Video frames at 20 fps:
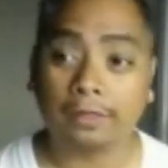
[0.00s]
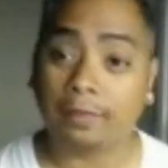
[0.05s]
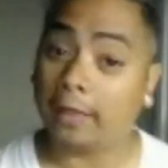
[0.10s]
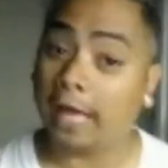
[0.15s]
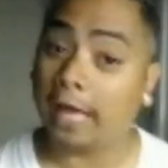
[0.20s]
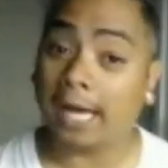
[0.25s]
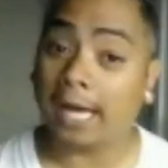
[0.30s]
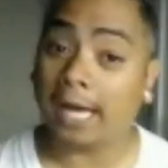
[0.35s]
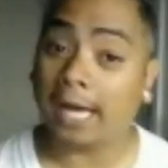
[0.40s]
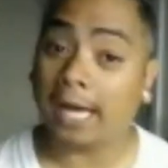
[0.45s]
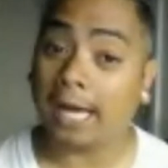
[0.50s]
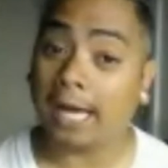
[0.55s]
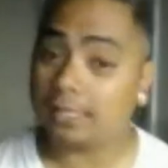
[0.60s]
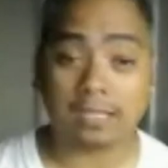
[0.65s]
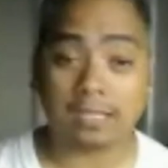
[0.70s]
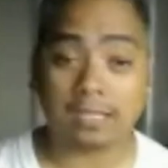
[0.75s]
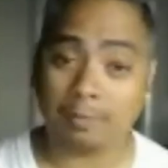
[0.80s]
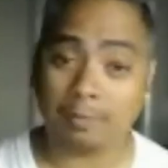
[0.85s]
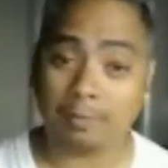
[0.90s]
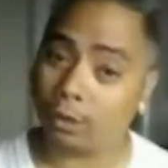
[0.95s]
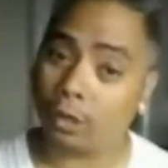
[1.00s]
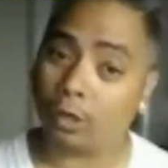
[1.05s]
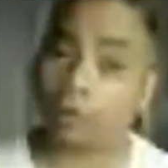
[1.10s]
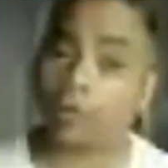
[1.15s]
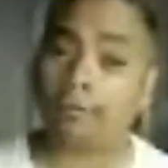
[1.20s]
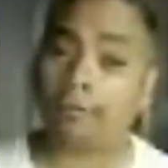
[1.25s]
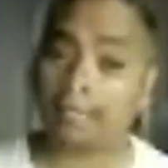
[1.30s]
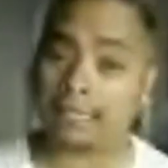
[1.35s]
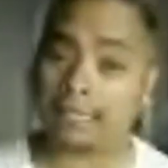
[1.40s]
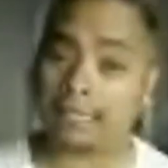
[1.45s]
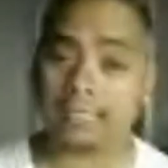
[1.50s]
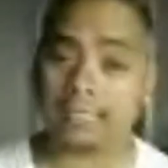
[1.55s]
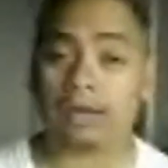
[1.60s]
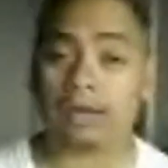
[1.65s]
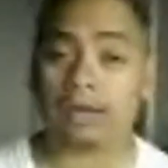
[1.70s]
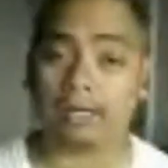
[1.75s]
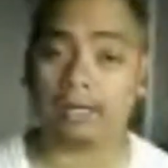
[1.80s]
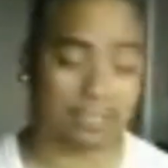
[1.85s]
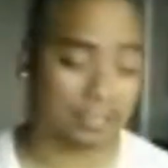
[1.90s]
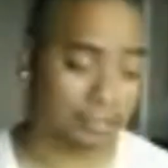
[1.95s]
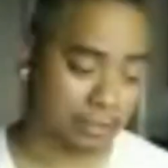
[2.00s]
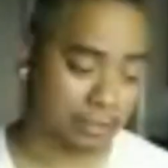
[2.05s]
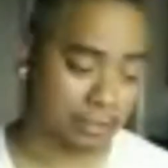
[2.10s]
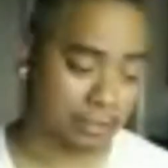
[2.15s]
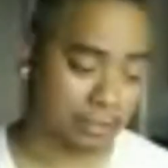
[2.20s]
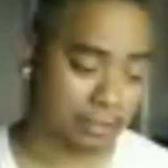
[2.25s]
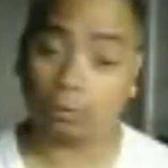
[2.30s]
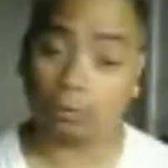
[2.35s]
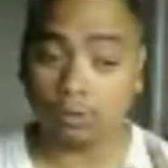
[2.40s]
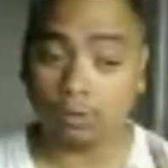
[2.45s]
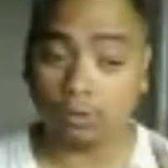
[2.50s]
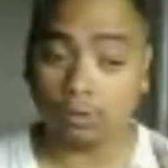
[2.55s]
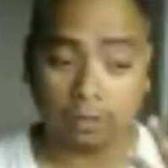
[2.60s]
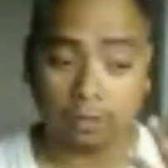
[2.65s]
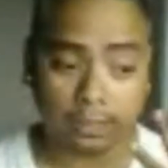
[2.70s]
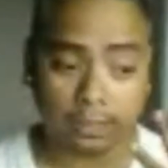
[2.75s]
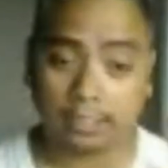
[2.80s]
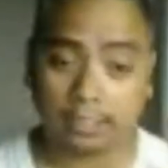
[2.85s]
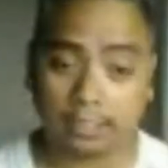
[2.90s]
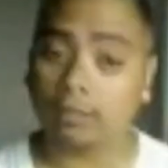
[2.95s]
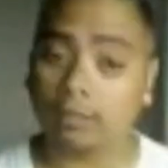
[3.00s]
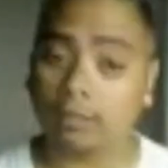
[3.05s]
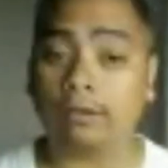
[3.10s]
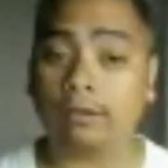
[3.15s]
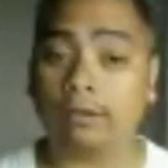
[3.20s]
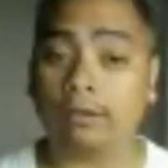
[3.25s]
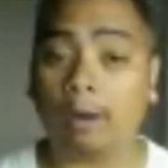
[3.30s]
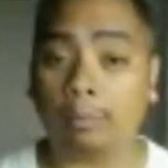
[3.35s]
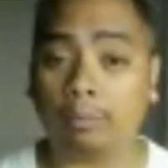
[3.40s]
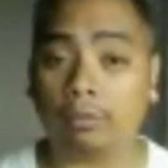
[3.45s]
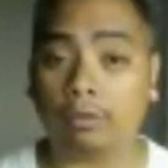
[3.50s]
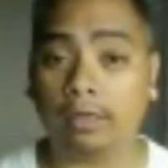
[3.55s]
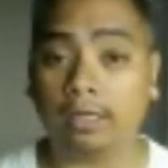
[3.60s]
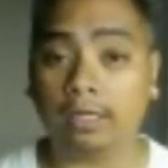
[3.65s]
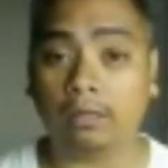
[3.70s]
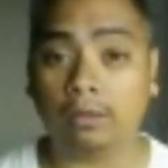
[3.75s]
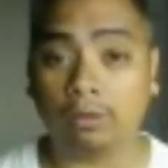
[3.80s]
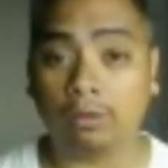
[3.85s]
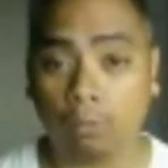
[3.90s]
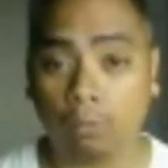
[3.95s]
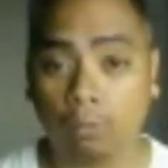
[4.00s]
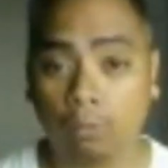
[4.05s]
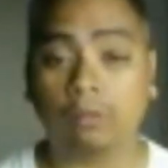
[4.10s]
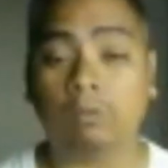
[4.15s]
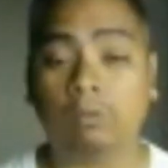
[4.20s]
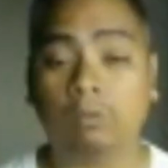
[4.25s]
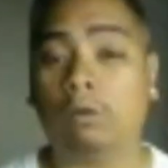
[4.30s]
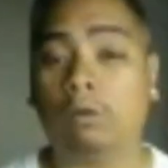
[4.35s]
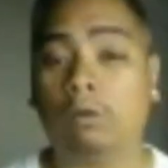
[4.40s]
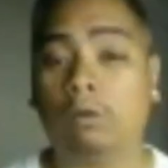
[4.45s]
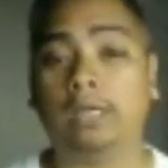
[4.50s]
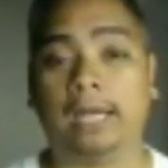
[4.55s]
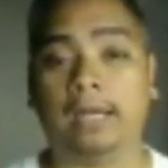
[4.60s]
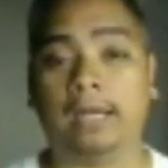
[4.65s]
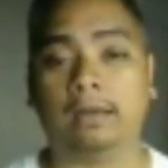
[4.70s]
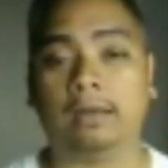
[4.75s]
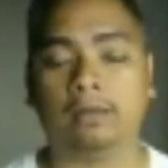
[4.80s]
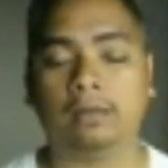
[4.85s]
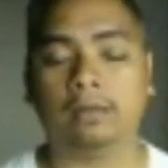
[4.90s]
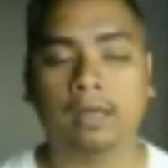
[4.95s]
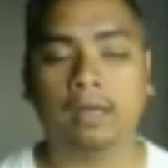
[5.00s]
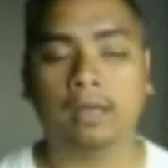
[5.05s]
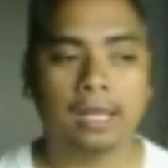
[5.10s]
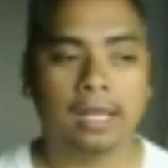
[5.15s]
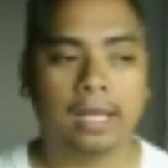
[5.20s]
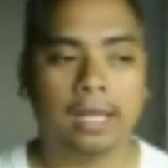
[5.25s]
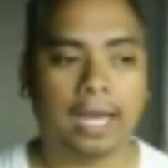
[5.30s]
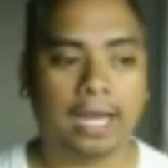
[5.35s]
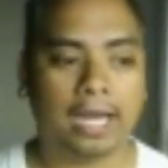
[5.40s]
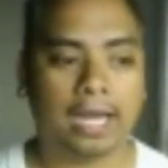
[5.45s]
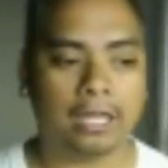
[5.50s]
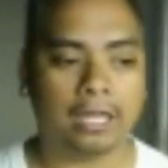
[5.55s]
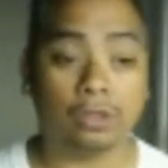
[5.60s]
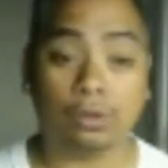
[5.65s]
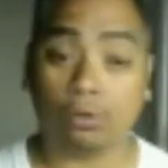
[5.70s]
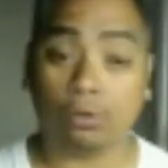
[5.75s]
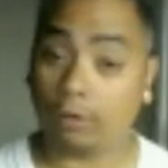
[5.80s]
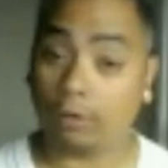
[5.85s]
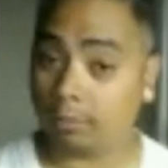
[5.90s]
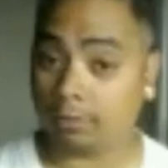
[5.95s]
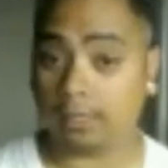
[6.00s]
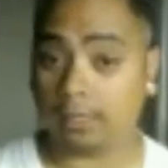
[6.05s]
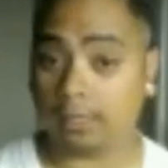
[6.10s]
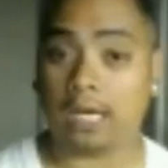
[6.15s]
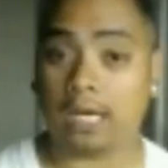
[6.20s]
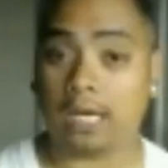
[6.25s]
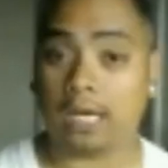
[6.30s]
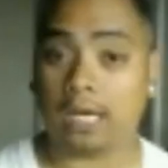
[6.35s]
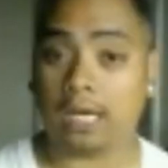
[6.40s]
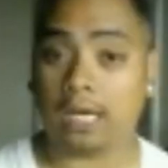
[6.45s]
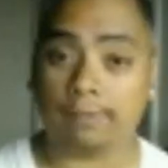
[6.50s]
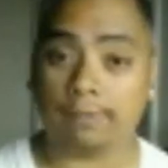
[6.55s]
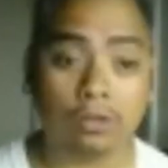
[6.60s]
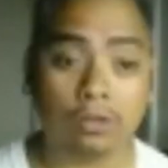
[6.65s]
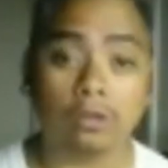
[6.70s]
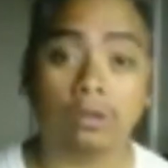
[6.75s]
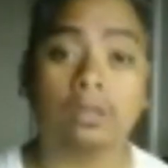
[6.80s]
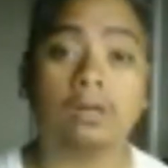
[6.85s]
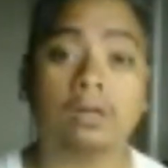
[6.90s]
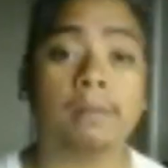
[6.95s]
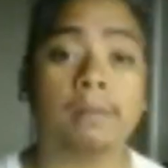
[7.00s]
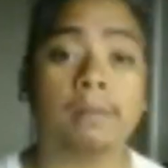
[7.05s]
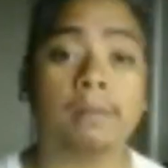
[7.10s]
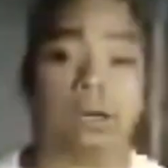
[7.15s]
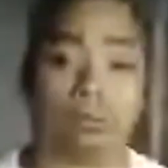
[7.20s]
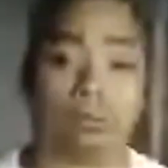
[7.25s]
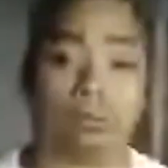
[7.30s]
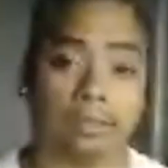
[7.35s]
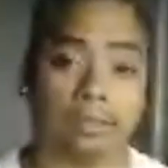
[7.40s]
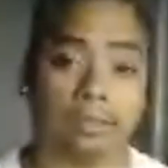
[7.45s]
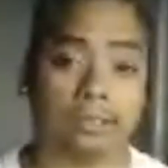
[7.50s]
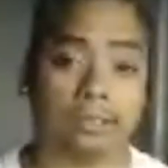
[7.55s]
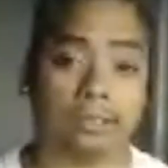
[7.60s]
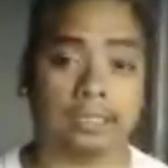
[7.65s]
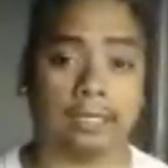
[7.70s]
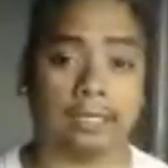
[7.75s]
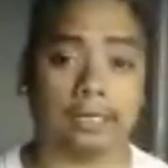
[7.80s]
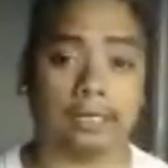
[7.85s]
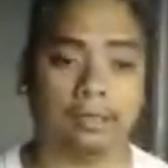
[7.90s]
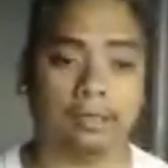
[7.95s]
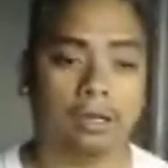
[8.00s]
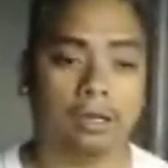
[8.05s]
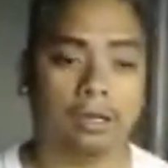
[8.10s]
That is a perfect size. It's you could still operate with one hand, and you're able to have a good amount of real estate